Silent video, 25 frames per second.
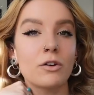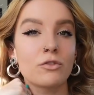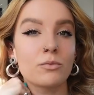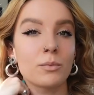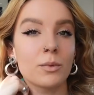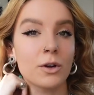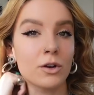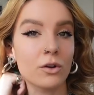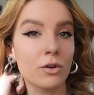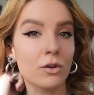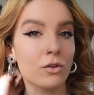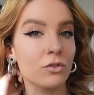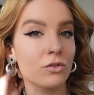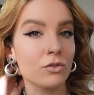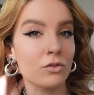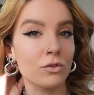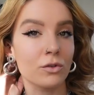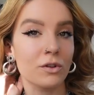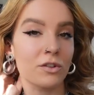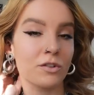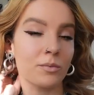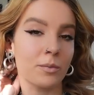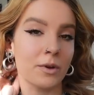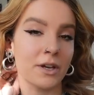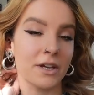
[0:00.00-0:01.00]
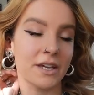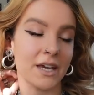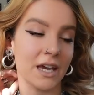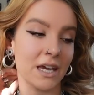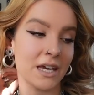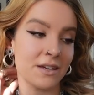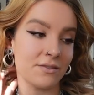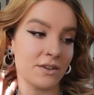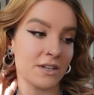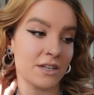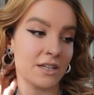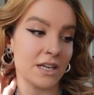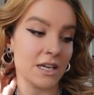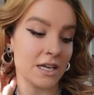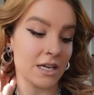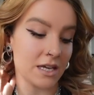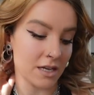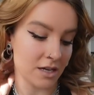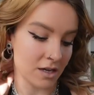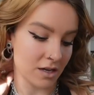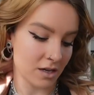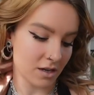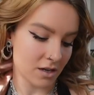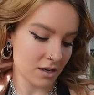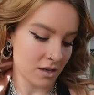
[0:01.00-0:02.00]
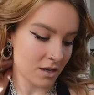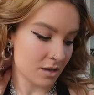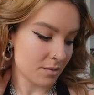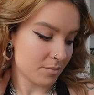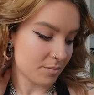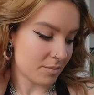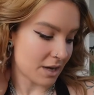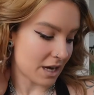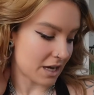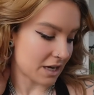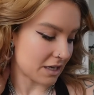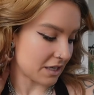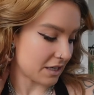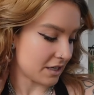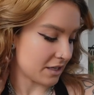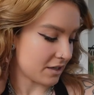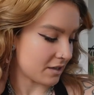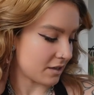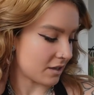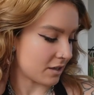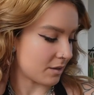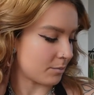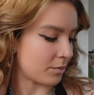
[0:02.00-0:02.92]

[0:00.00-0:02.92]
for my contour is my KVD palette,